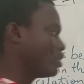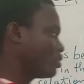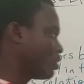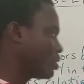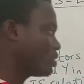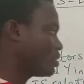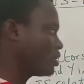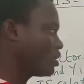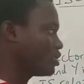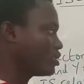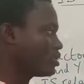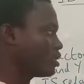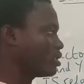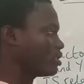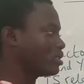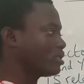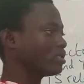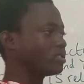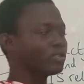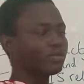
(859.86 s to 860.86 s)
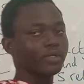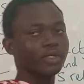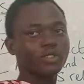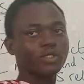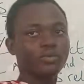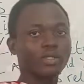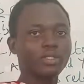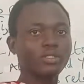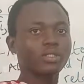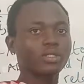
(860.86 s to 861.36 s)
It wasn't a change in interest
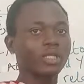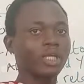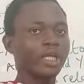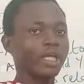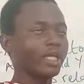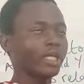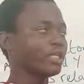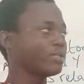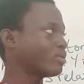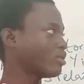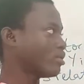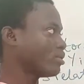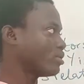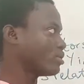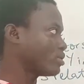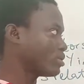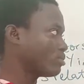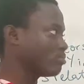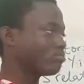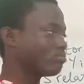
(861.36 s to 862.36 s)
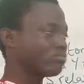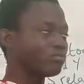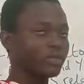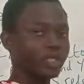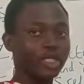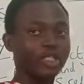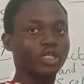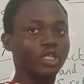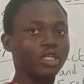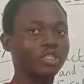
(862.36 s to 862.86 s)
rate, it was
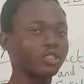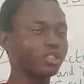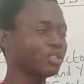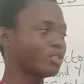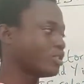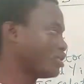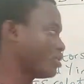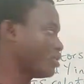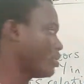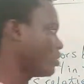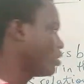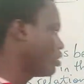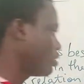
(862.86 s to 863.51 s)
a change in G.